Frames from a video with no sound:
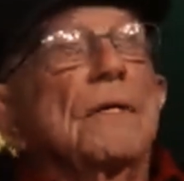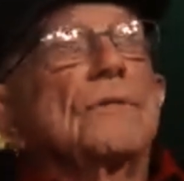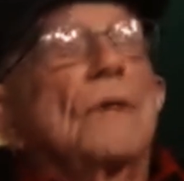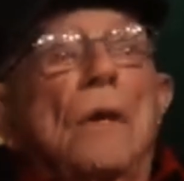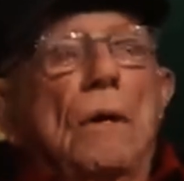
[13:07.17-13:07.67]

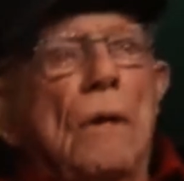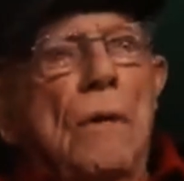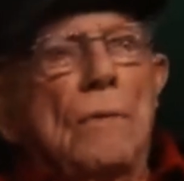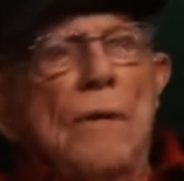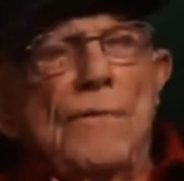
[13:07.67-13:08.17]
this.
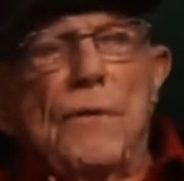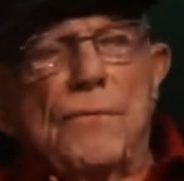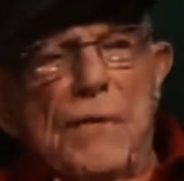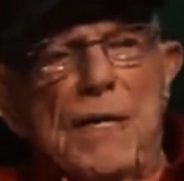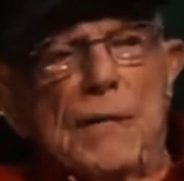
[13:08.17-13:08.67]
Well, if
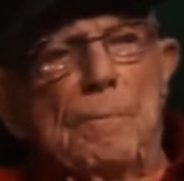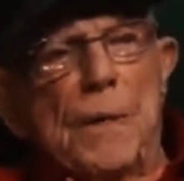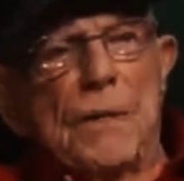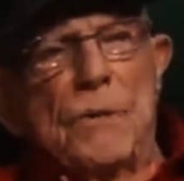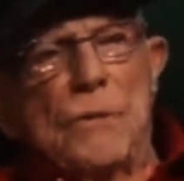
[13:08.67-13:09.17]
you've seen the
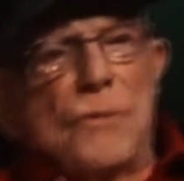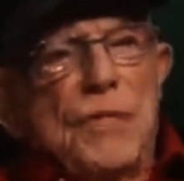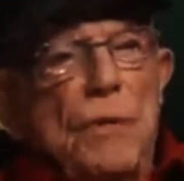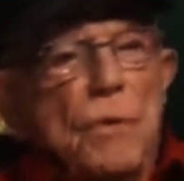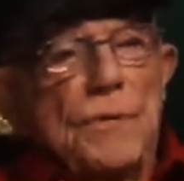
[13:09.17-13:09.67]
picture, you'll
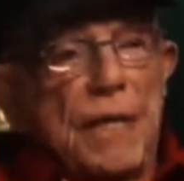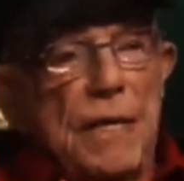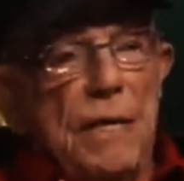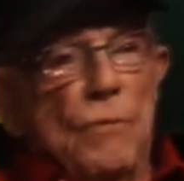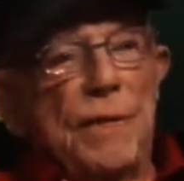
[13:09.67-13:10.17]
see when they
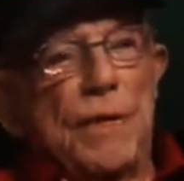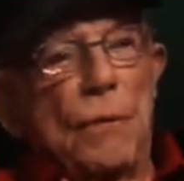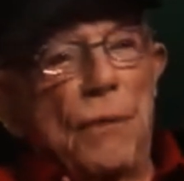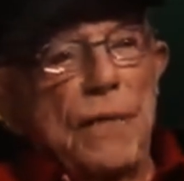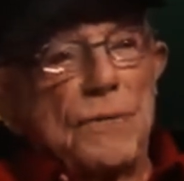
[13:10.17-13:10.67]

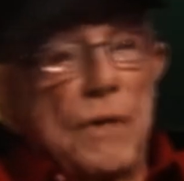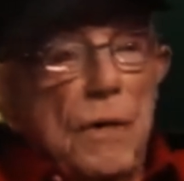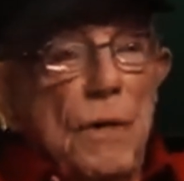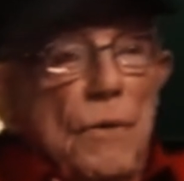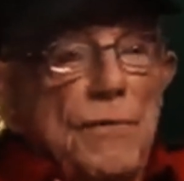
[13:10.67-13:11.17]
raise
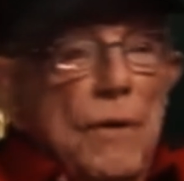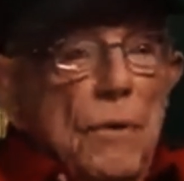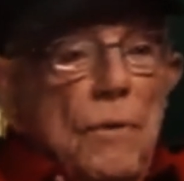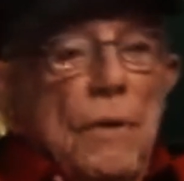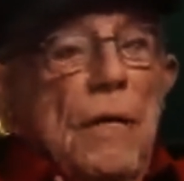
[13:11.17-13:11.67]
it, well, they're
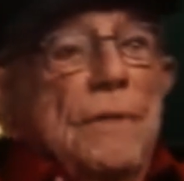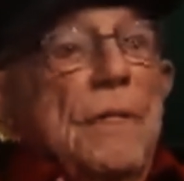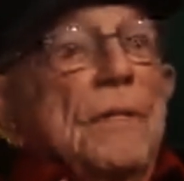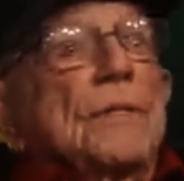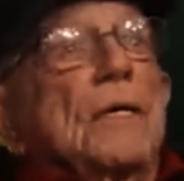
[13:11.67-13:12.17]
going like
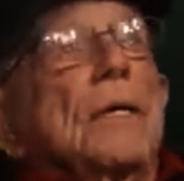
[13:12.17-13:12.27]
this.